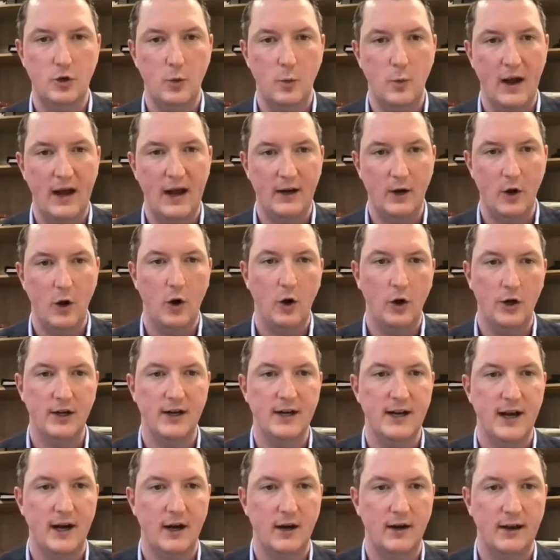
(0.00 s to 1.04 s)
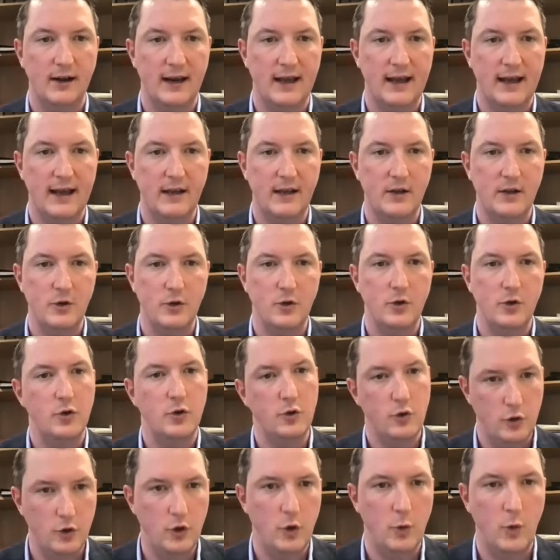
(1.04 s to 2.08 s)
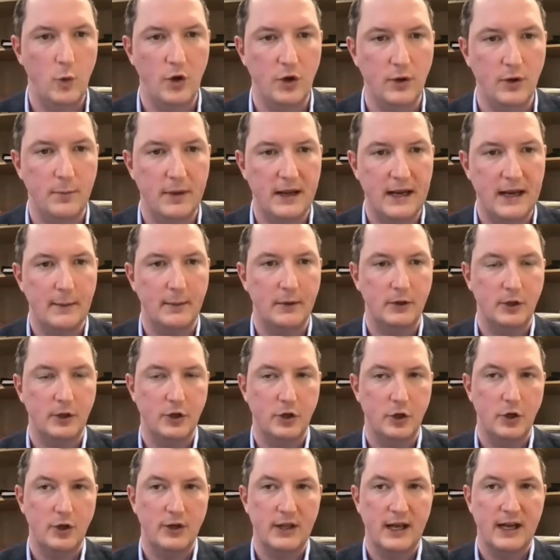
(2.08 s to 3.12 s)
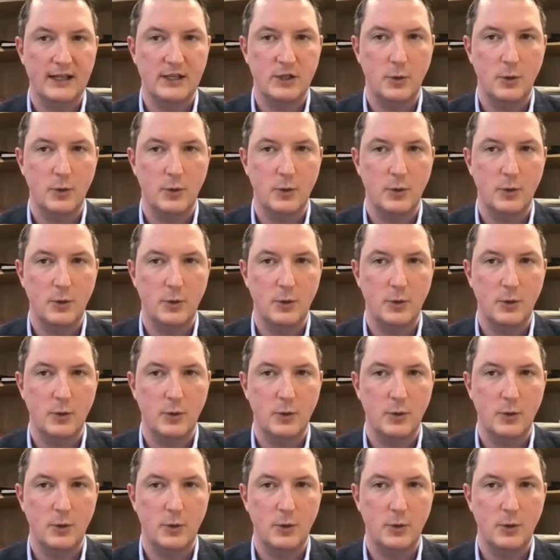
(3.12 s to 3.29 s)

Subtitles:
when ordinarily you wouldn't be able to do that.